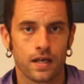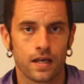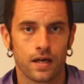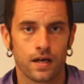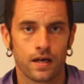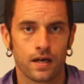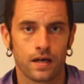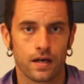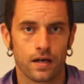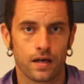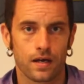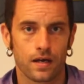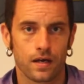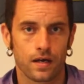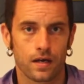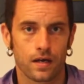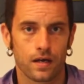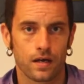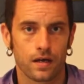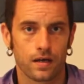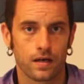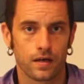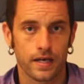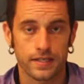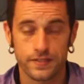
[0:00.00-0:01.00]

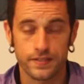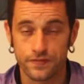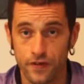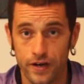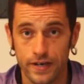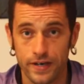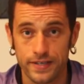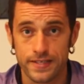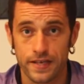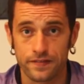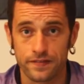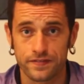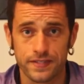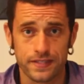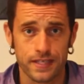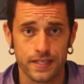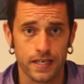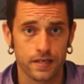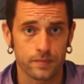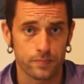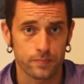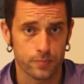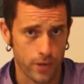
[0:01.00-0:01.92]
As far as I've seen,